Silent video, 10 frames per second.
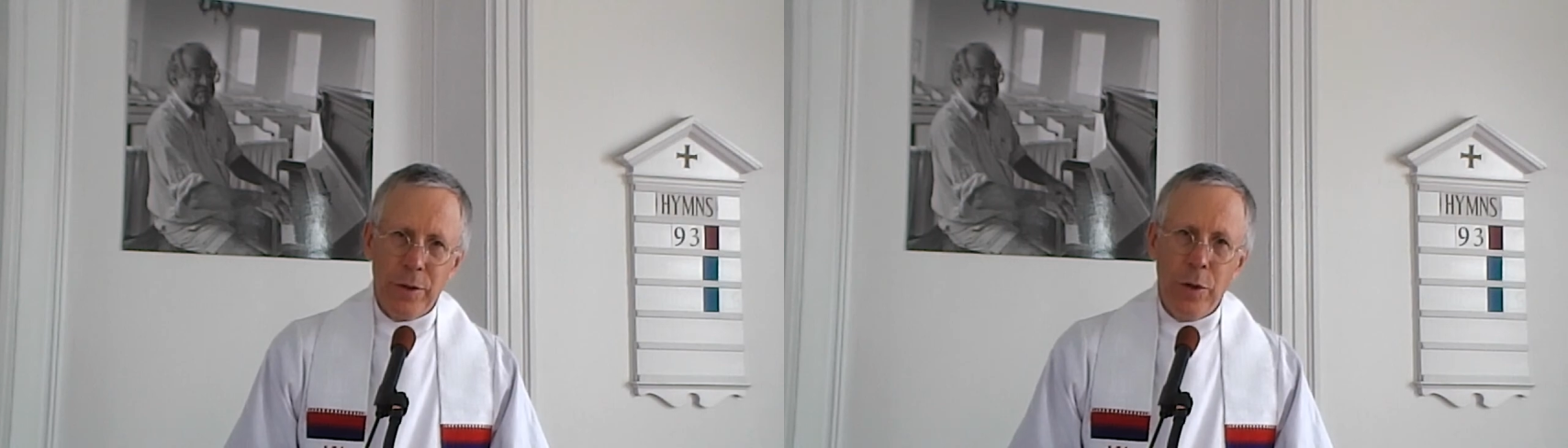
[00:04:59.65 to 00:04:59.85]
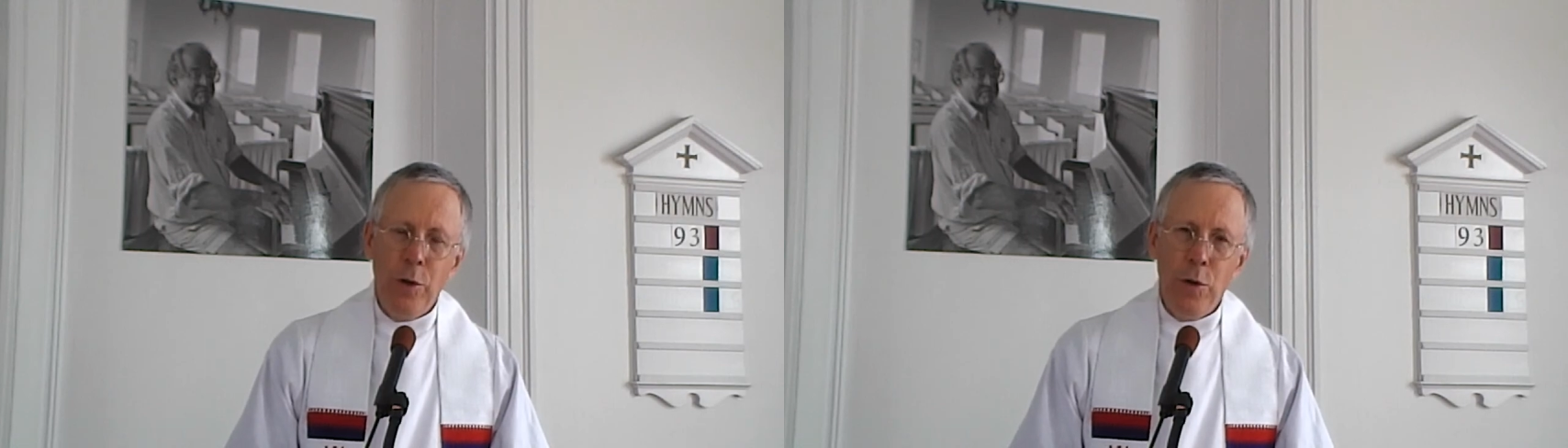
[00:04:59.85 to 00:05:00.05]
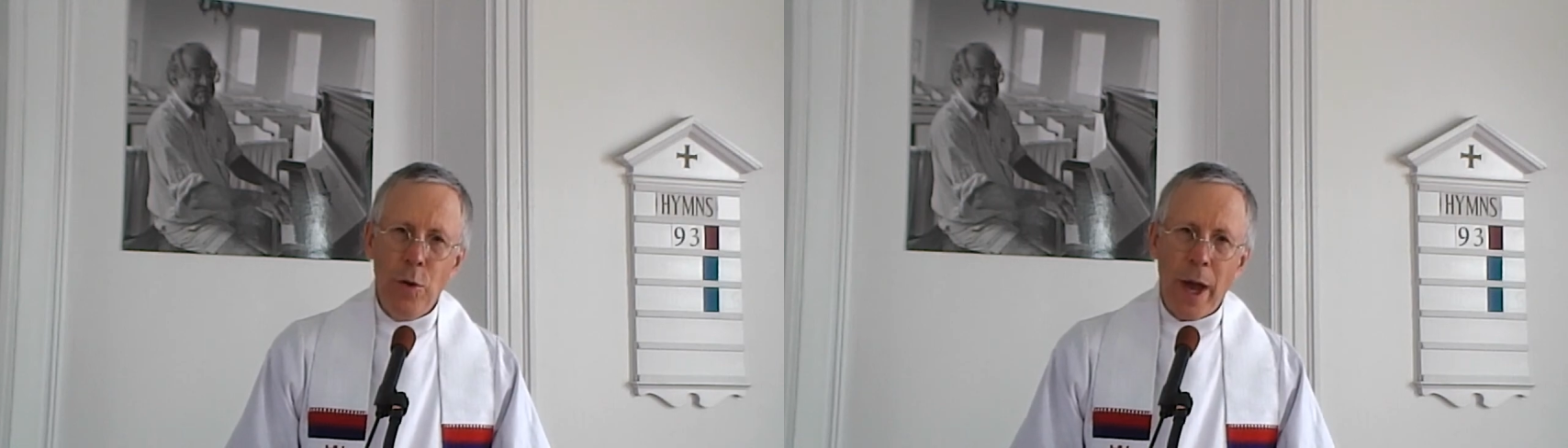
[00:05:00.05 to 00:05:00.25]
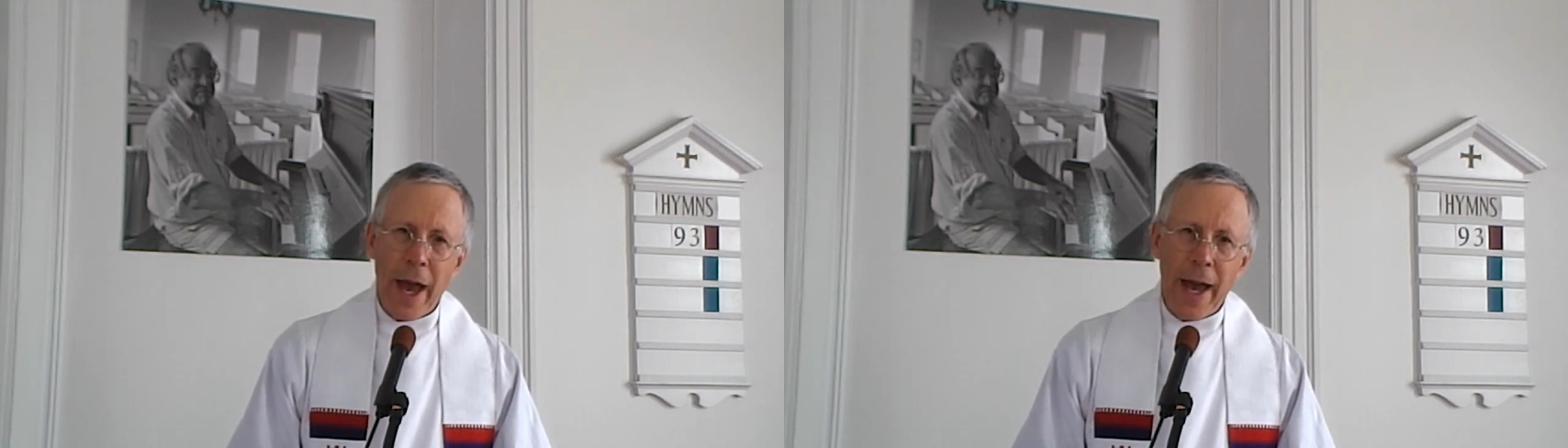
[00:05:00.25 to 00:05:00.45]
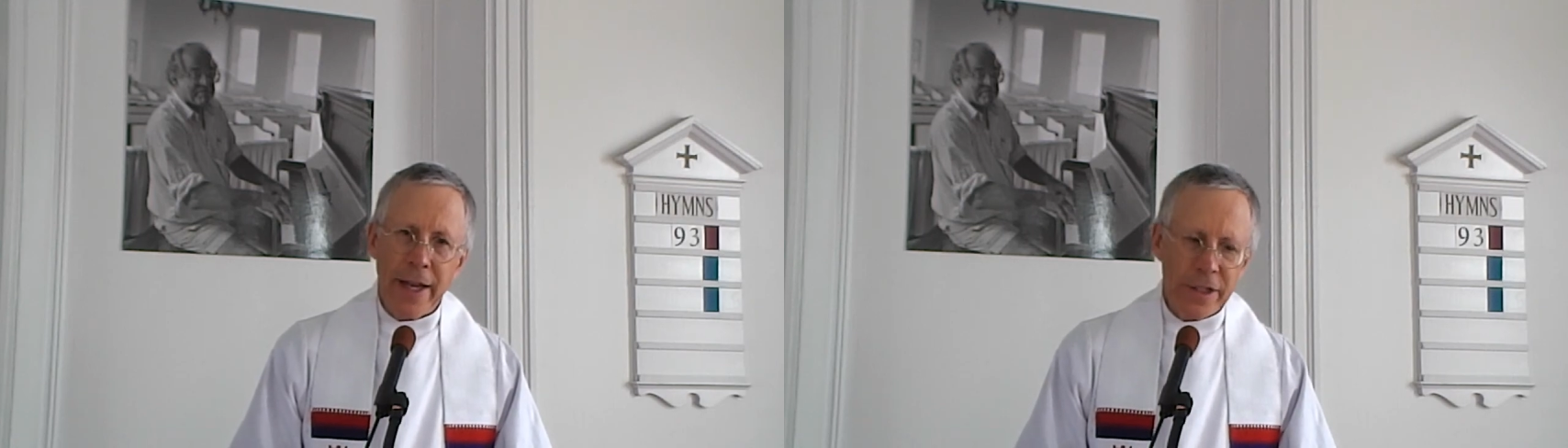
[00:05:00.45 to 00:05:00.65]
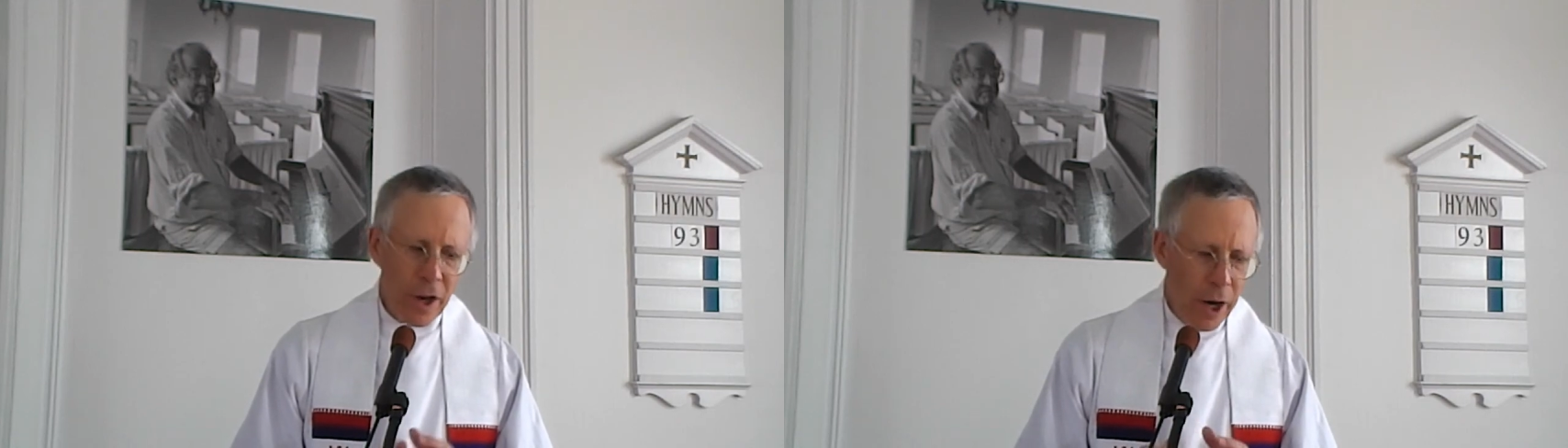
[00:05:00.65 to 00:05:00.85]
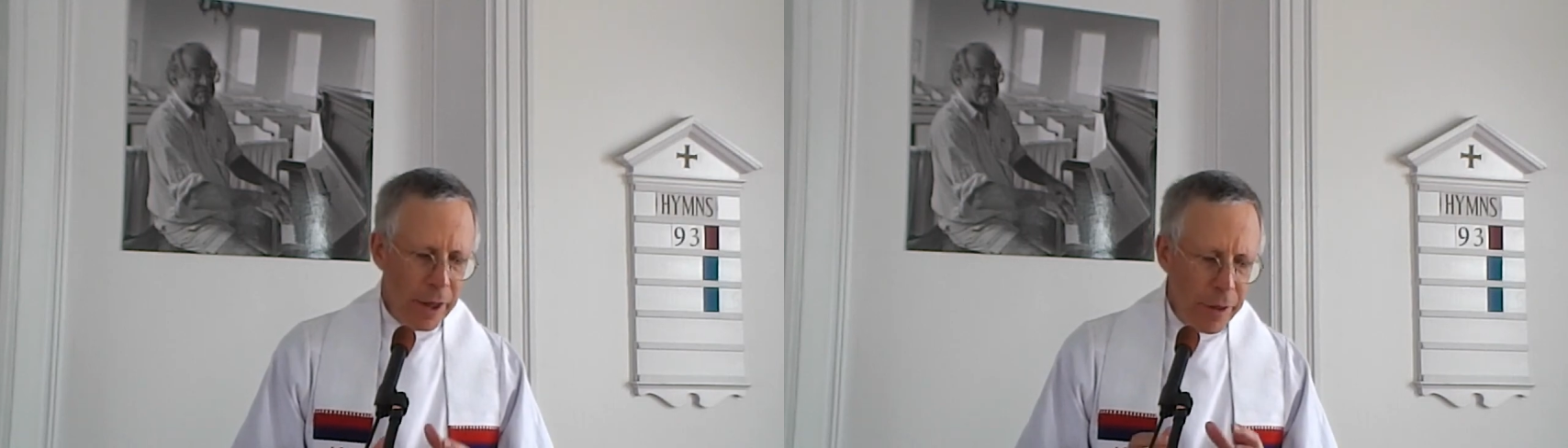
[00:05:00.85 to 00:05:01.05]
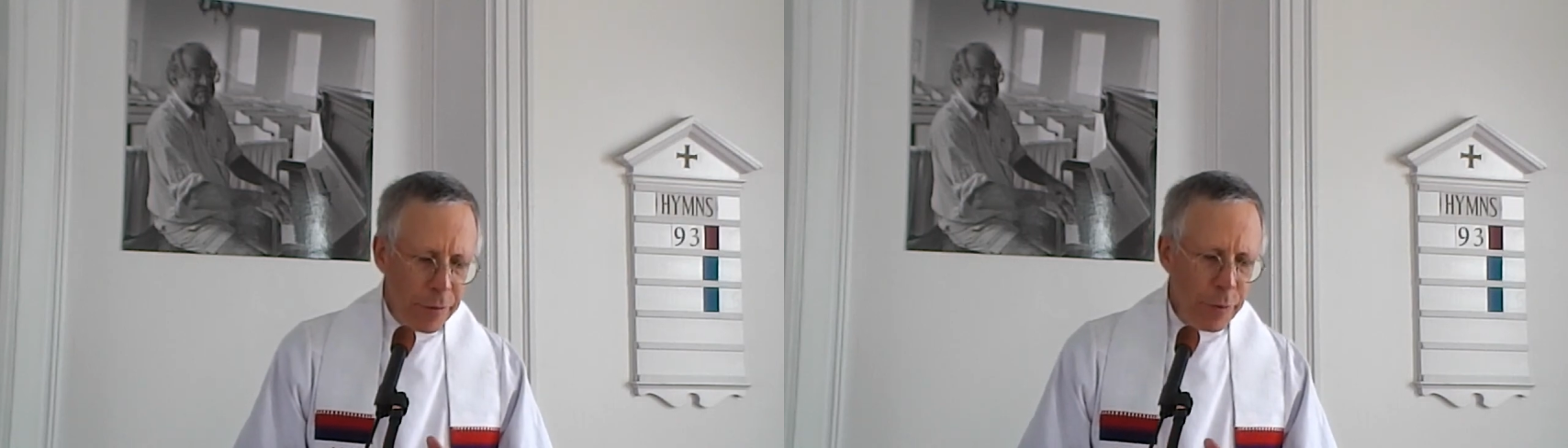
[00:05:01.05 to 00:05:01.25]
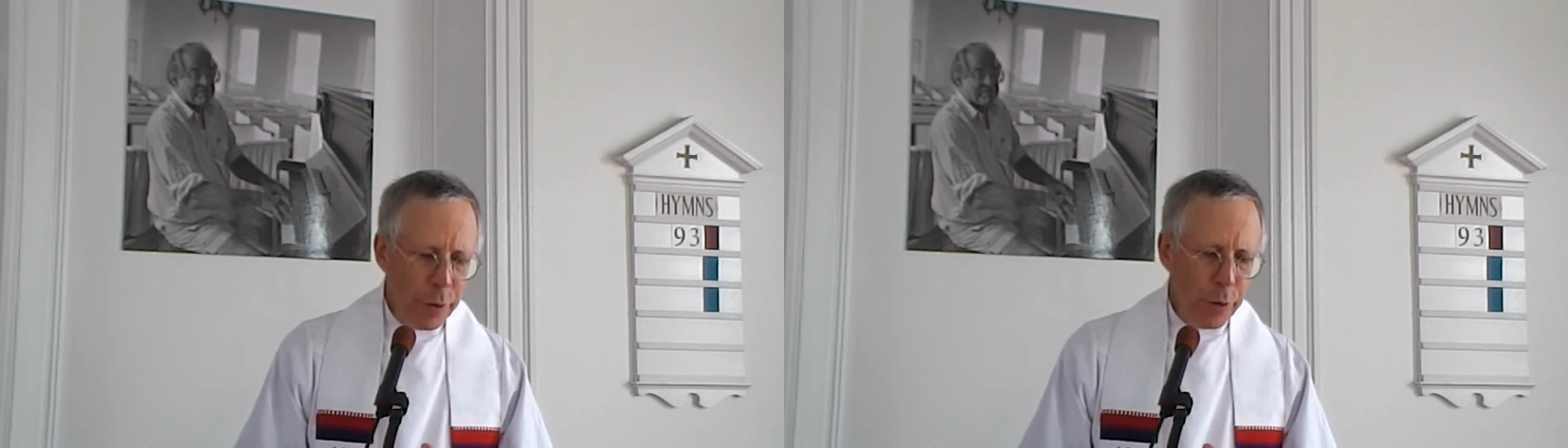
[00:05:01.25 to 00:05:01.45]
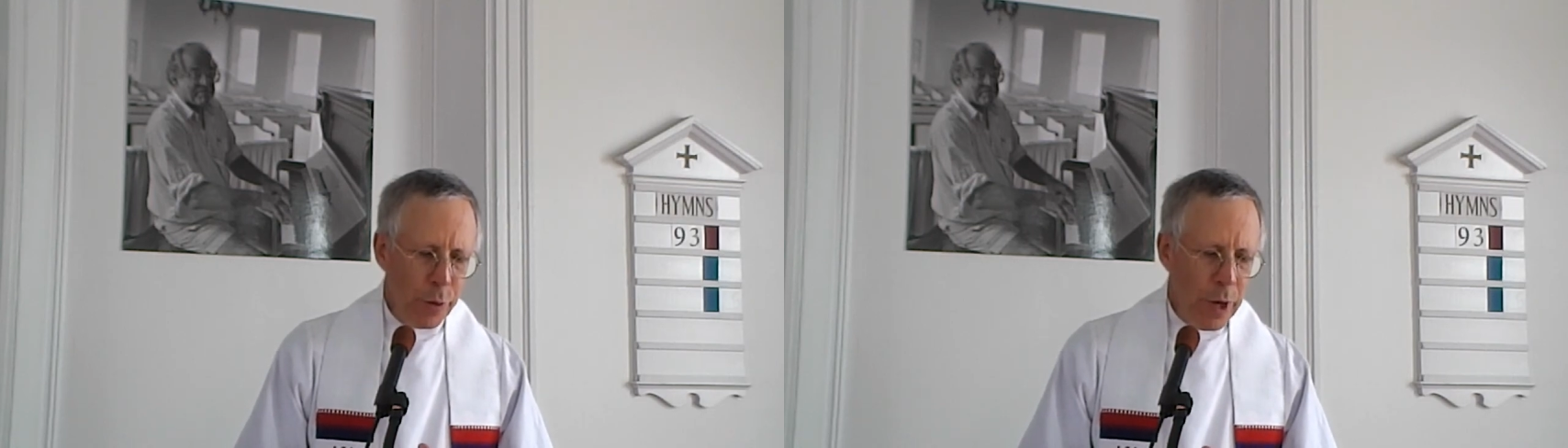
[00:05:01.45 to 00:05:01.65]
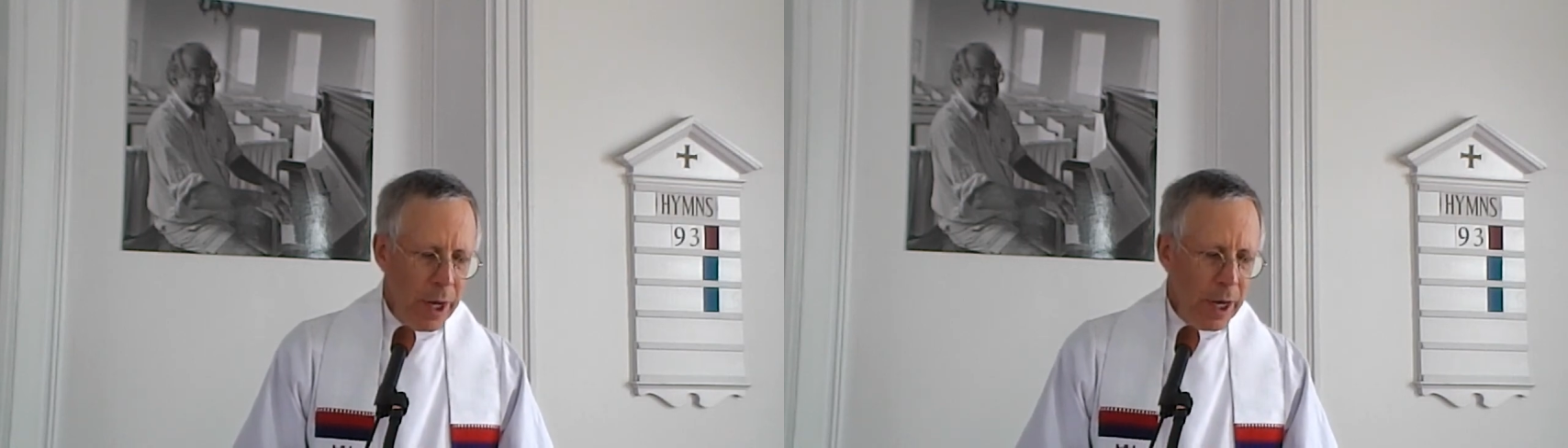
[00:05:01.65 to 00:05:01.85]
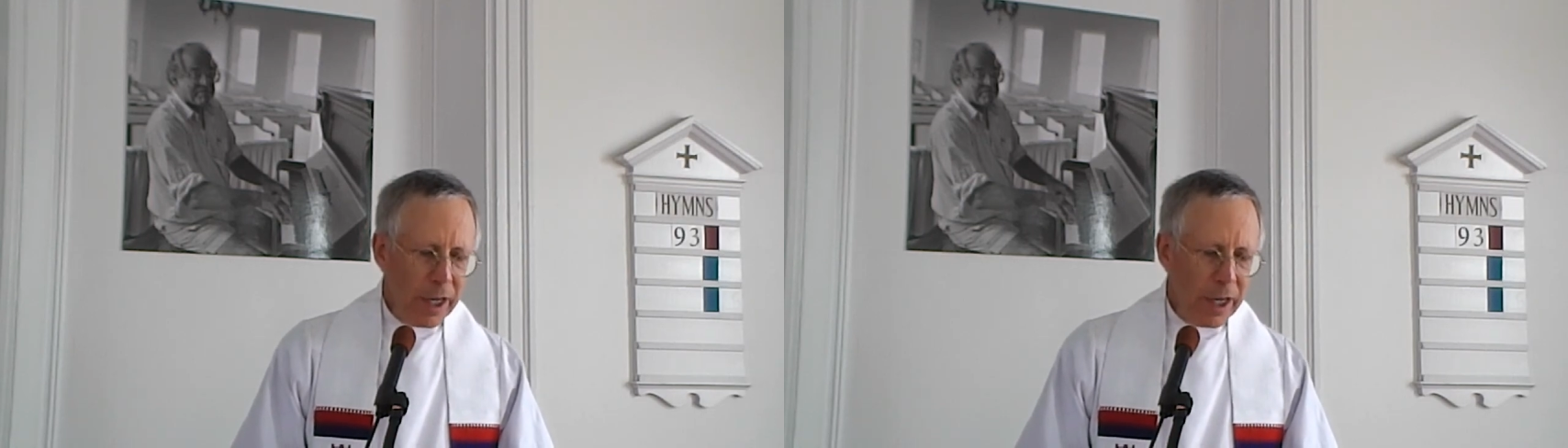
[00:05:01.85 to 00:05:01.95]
who had gone through